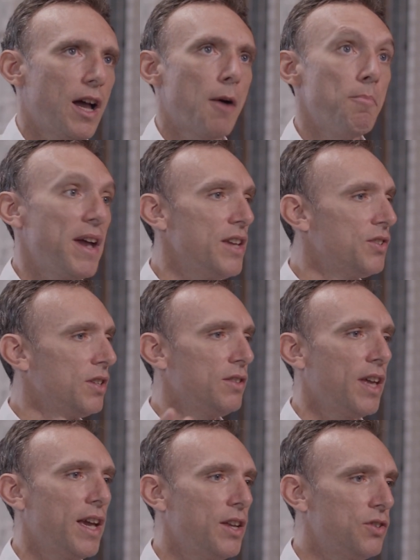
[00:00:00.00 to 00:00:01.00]
amazing
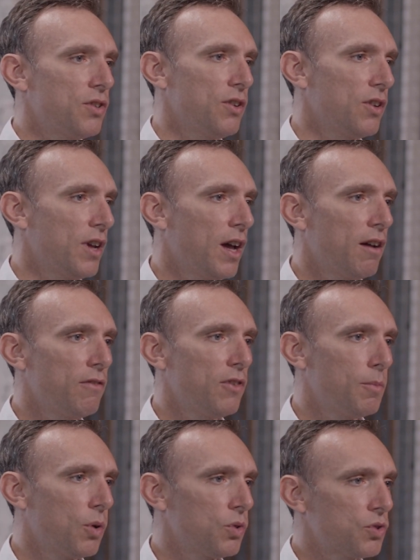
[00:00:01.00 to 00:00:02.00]
days and you're going to have
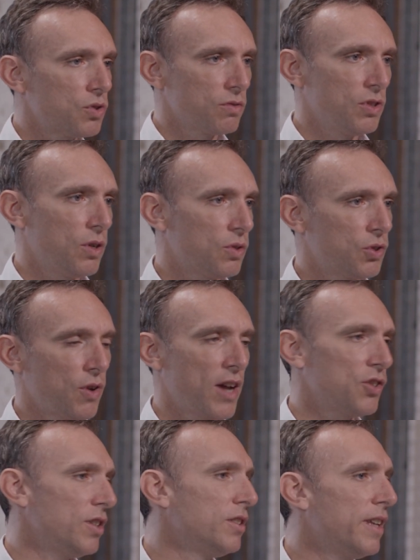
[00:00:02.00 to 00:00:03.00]
the most, you know,
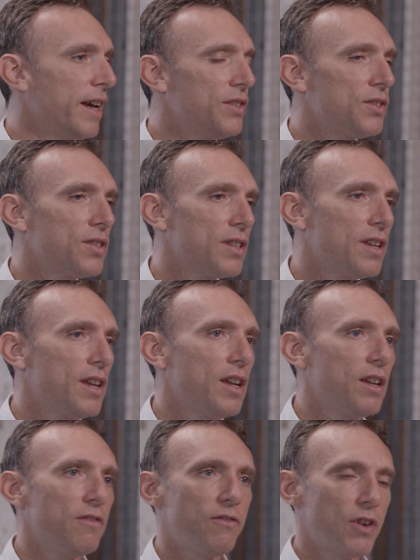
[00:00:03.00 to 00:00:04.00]
trashing days,
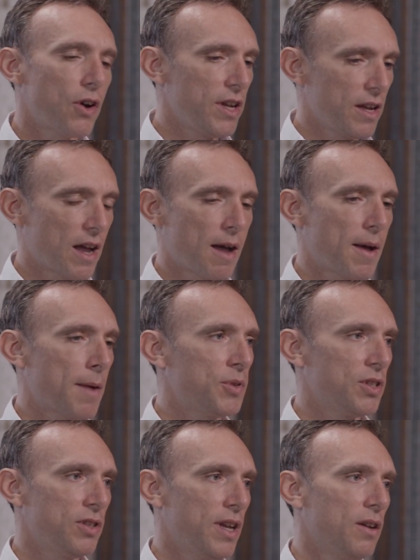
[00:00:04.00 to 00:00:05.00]
very
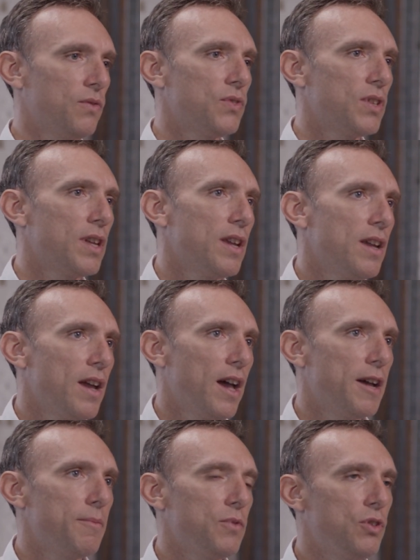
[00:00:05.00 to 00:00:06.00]
ups and downs.
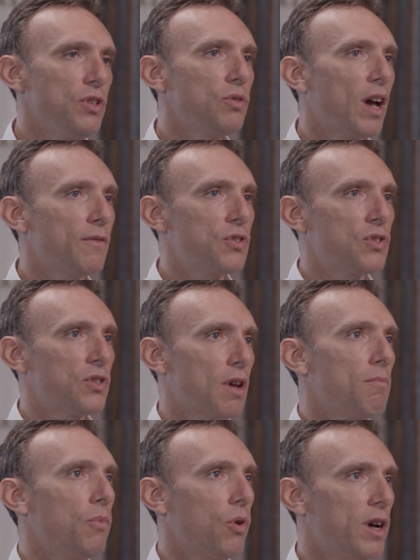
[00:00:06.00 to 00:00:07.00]
You need to have
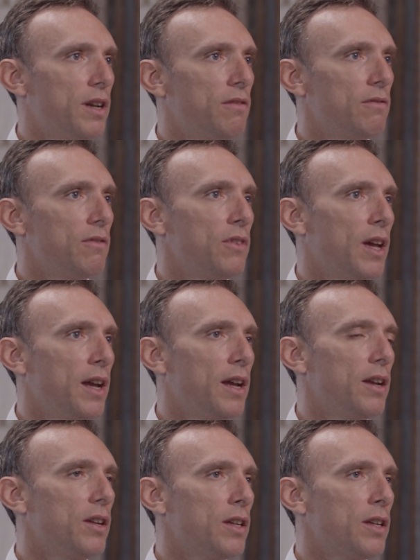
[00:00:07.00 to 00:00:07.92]
someone that